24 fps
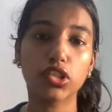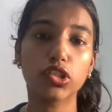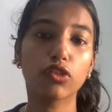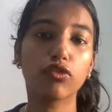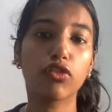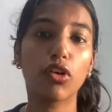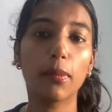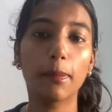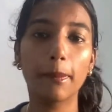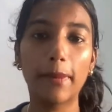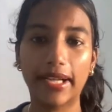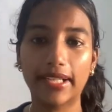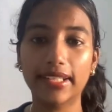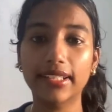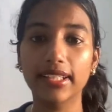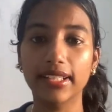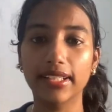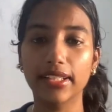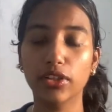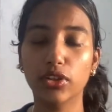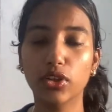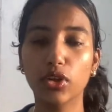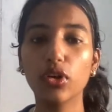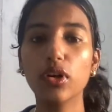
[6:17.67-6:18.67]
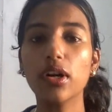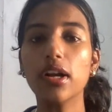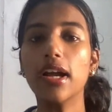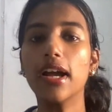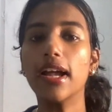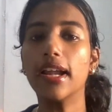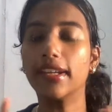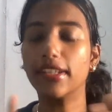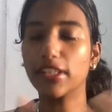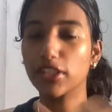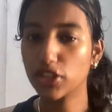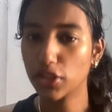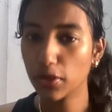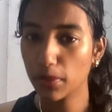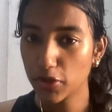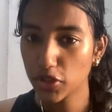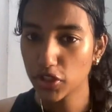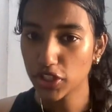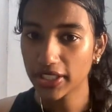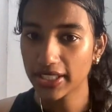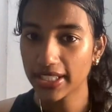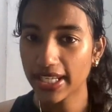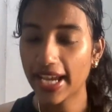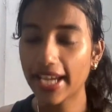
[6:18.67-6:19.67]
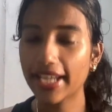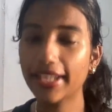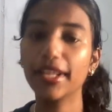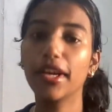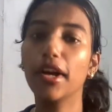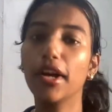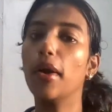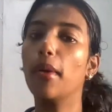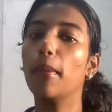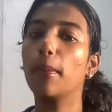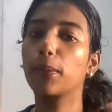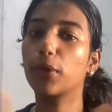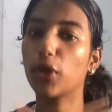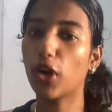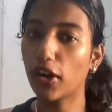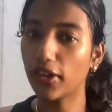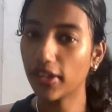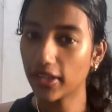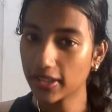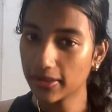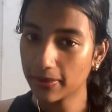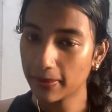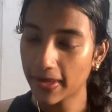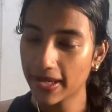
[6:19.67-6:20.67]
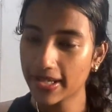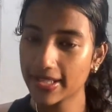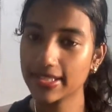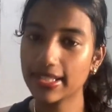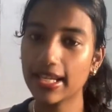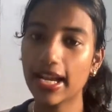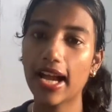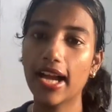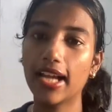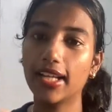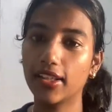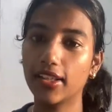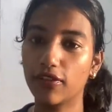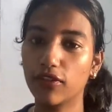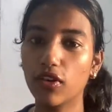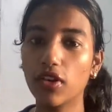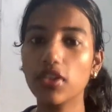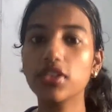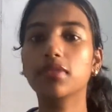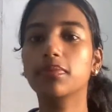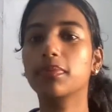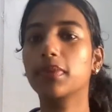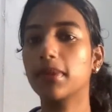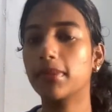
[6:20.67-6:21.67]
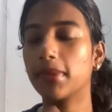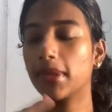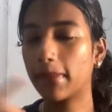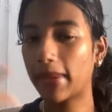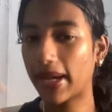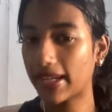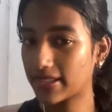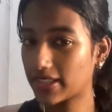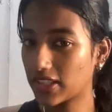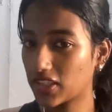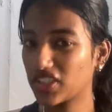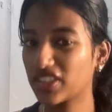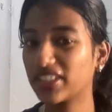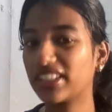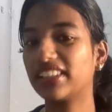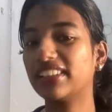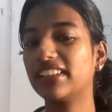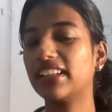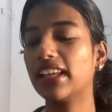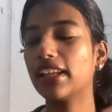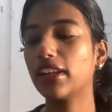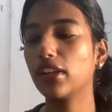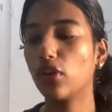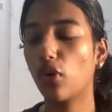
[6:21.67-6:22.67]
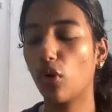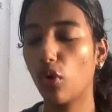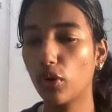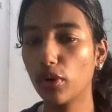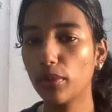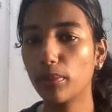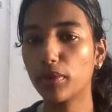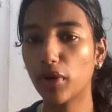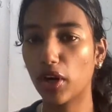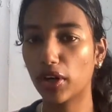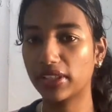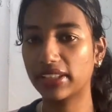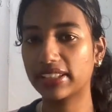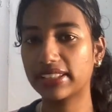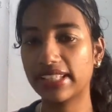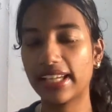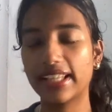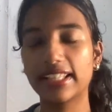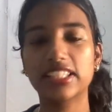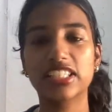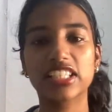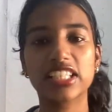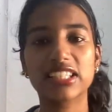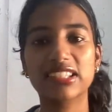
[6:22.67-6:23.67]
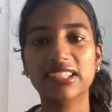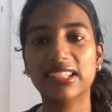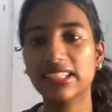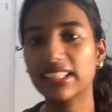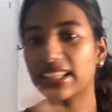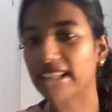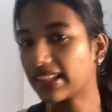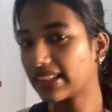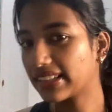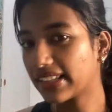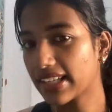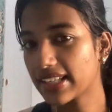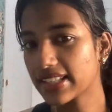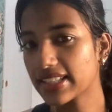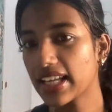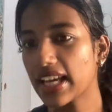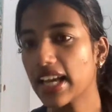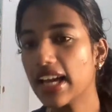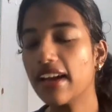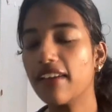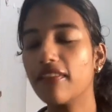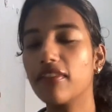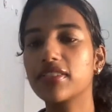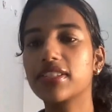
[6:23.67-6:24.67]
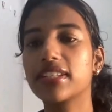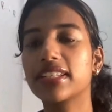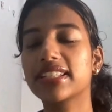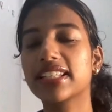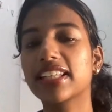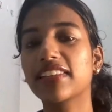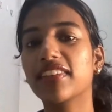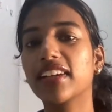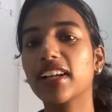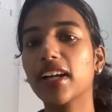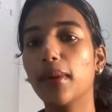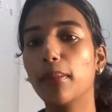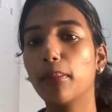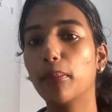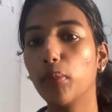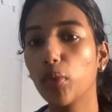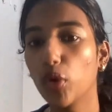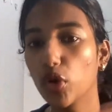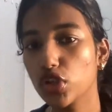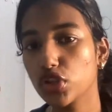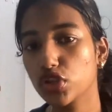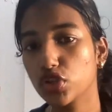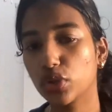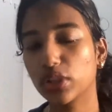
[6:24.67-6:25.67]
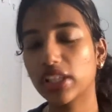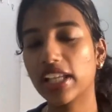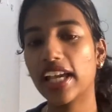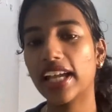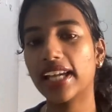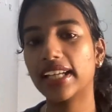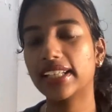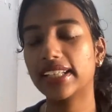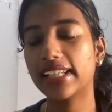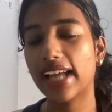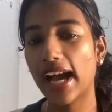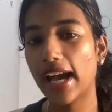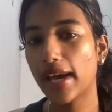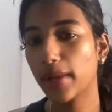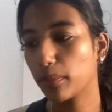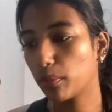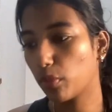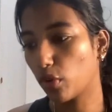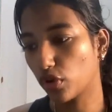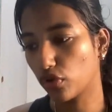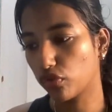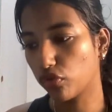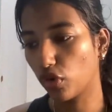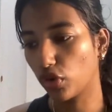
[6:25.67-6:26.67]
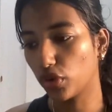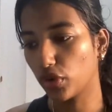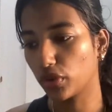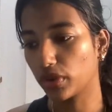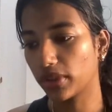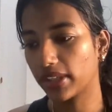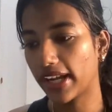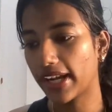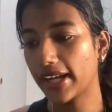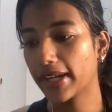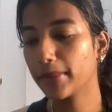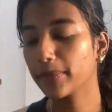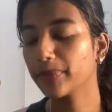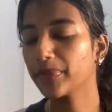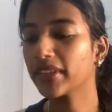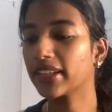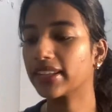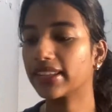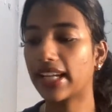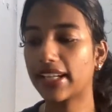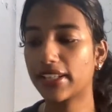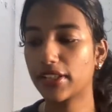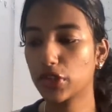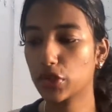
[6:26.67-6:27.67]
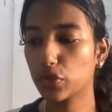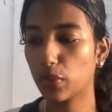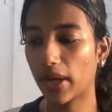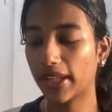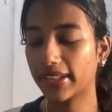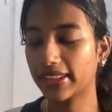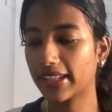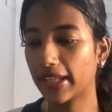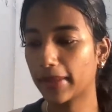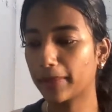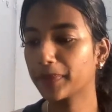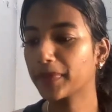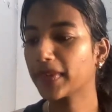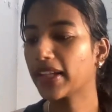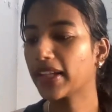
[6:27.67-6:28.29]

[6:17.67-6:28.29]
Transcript: for Bector, distribution line, product mix, and of course premiumization in their own product line. Just three things which is giving a boost to the entire portfolio, right? That is one thing.